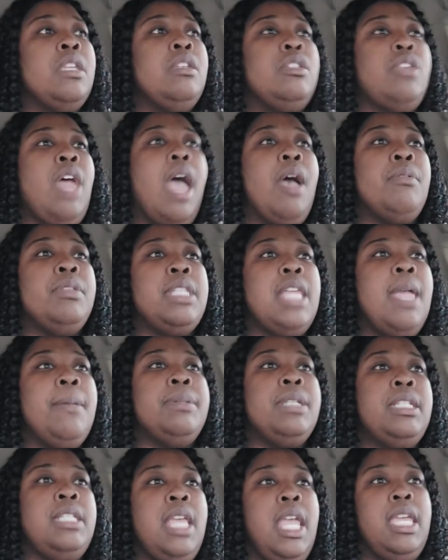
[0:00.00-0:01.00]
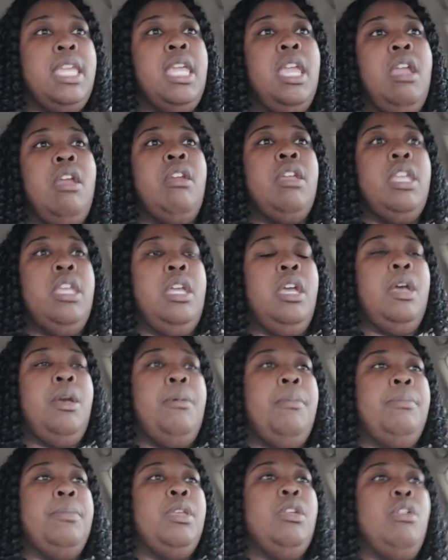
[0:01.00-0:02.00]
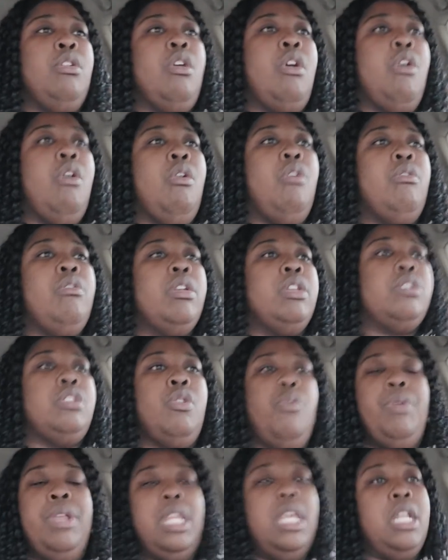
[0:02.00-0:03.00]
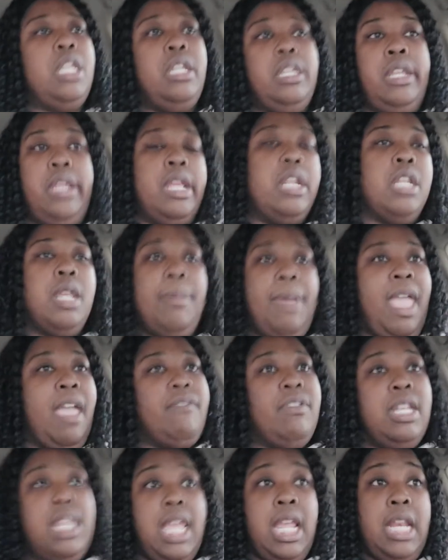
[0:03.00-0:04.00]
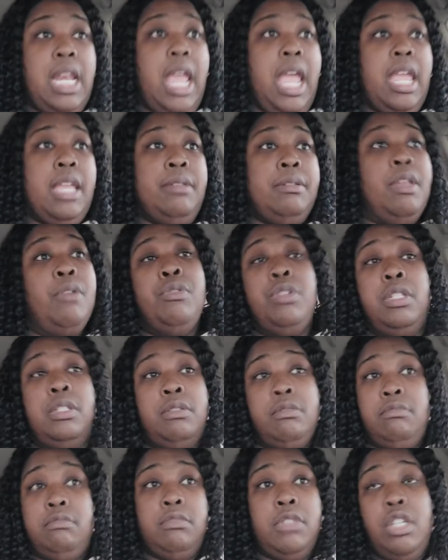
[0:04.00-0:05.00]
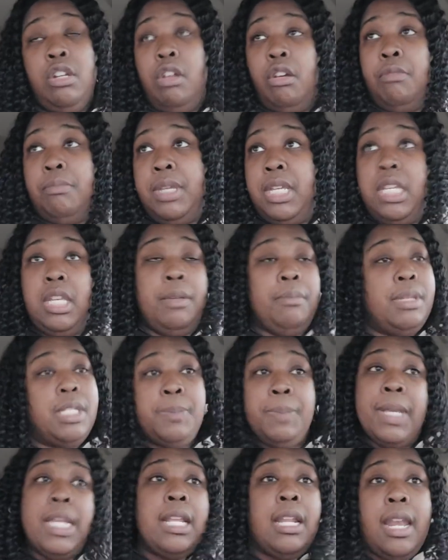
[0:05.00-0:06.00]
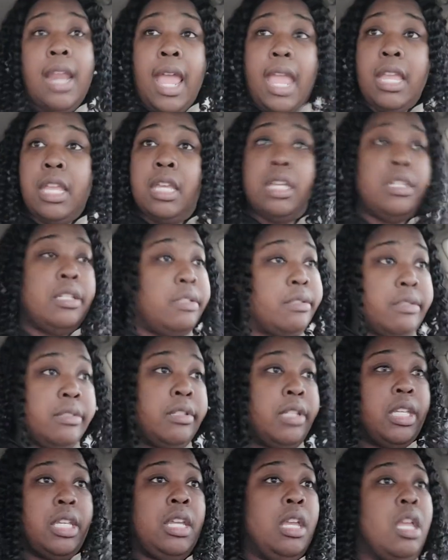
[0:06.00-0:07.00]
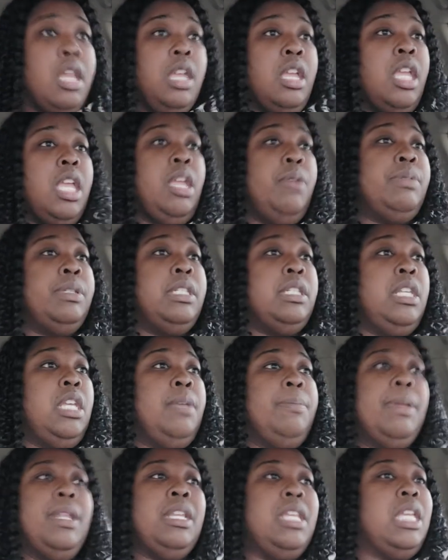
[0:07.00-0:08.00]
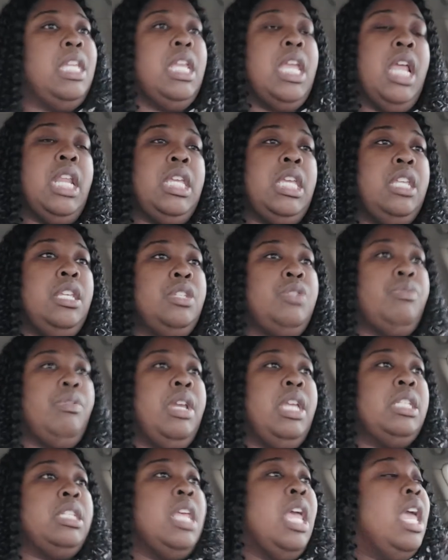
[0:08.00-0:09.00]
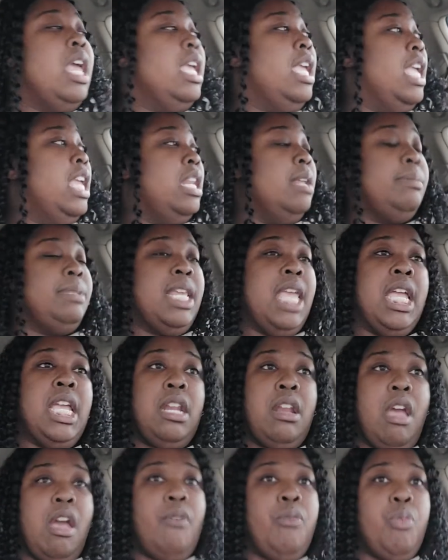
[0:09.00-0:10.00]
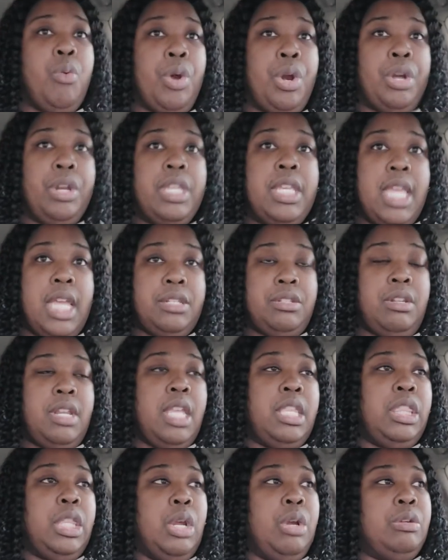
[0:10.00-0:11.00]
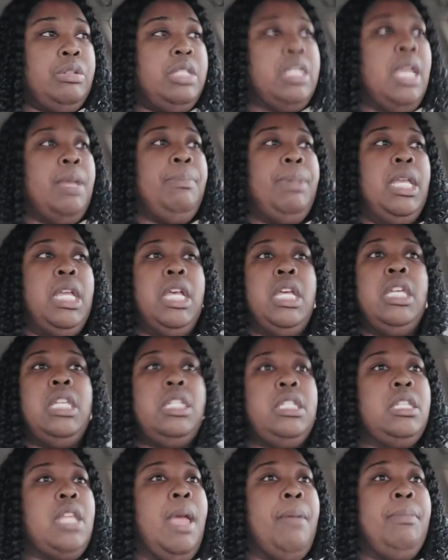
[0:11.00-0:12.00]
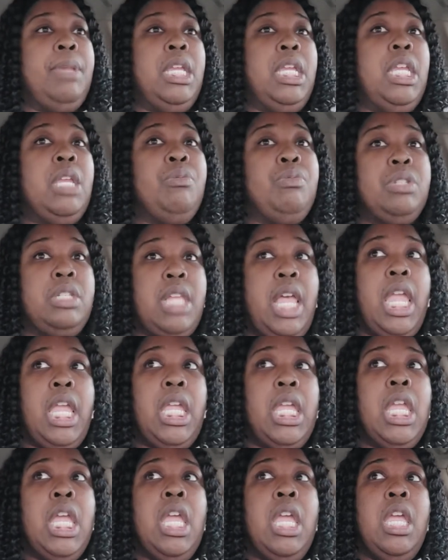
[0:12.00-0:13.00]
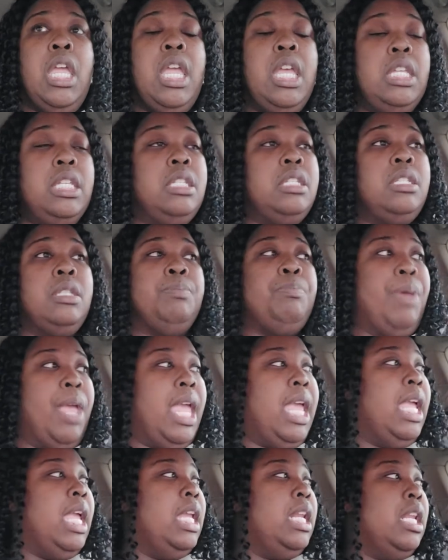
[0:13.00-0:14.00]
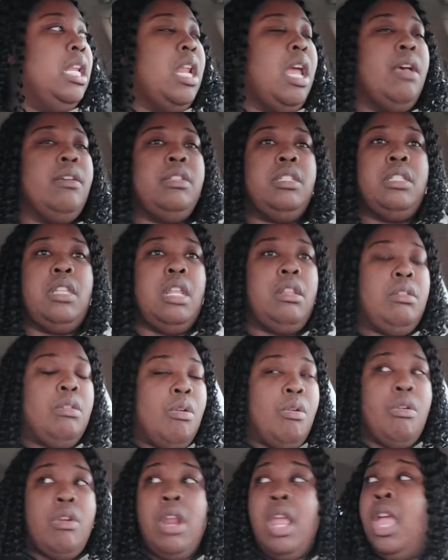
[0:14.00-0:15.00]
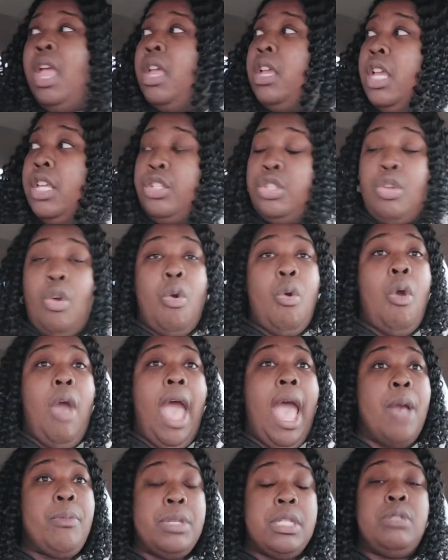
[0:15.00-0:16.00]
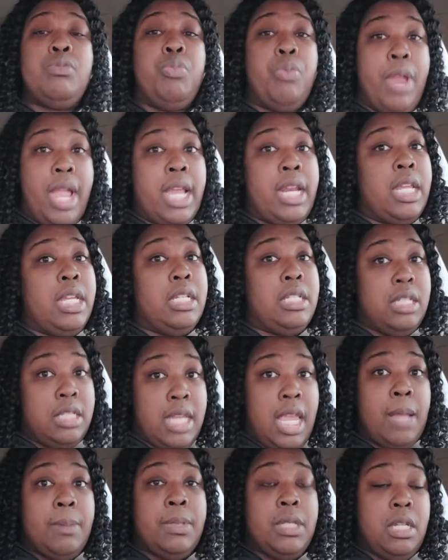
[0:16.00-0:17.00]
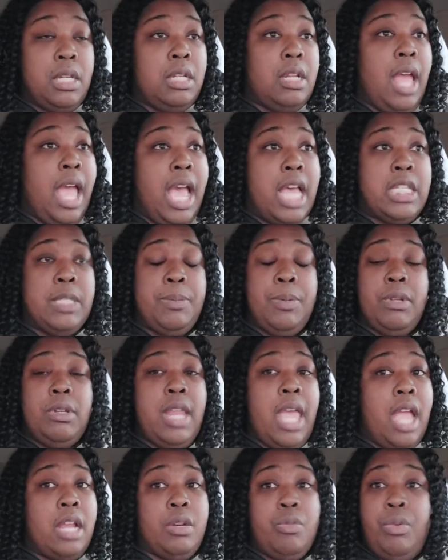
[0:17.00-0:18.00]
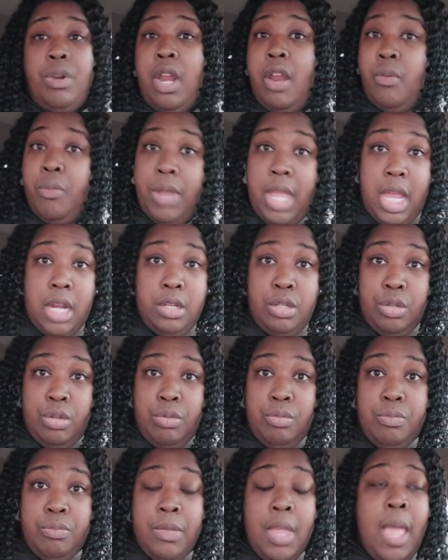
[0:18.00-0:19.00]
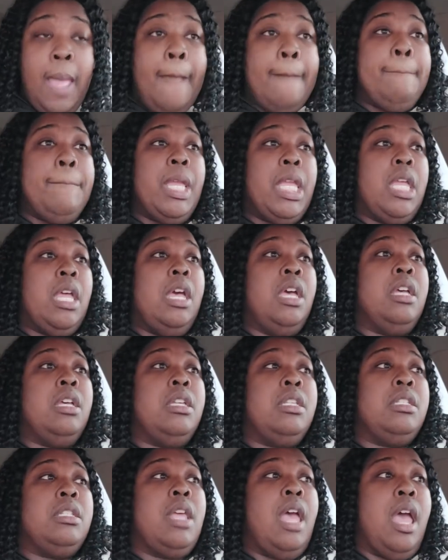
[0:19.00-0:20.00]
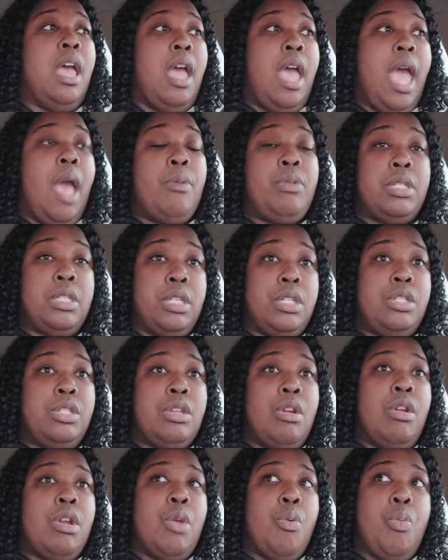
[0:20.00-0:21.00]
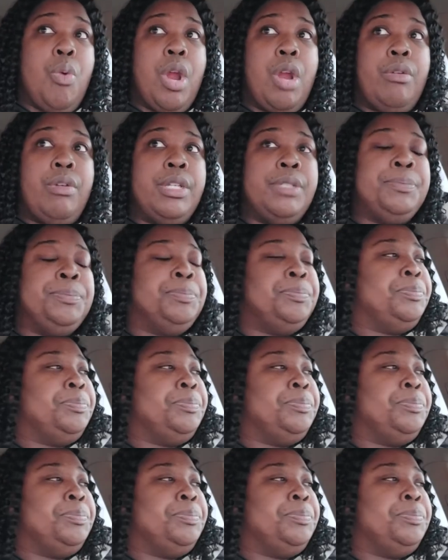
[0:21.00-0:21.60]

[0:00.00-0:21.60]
so I was able to take care of him, you know, so we didn't end up having date night. It was, you know, me and Miss Peanut night because he was sleeping. He had to get his rest. He ended up taking off work yesterday, Thursday, because, I mean, he was, like, in pain, and I was just like, Lord. And so I was ready to take him to the hospital, doctor, whatever we had to do, because I was concerned and worried.